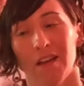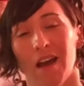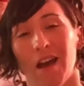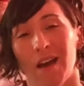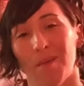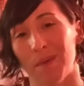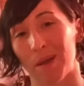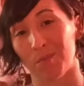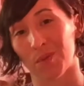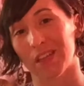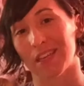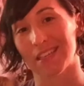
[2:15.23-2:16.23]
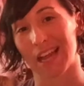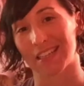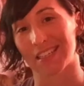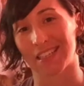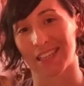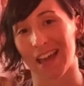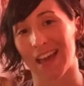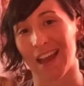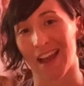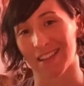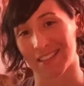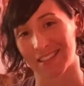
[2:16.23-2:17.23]
I'm really attached to that
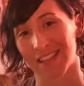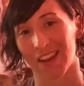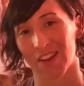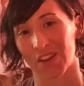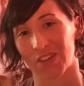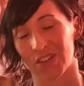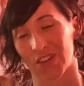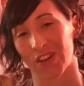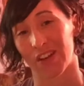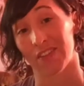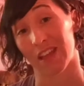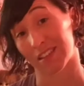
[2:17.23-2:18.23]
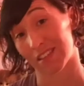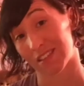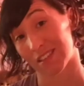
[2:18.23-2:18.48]
Alice character, and that's